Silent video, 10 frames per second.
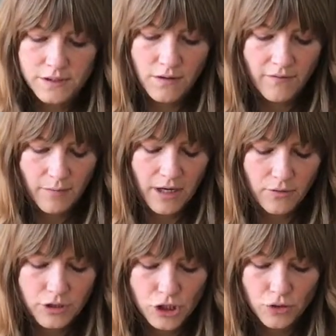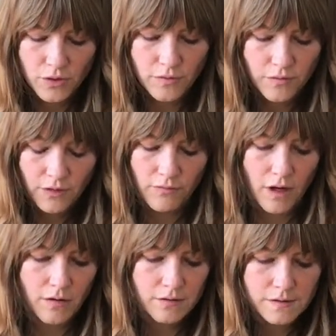you have about 2 or 3
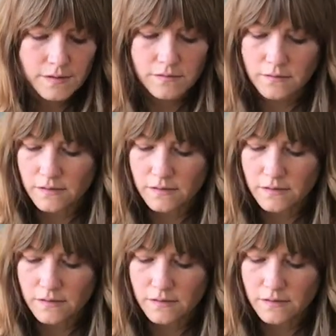rows,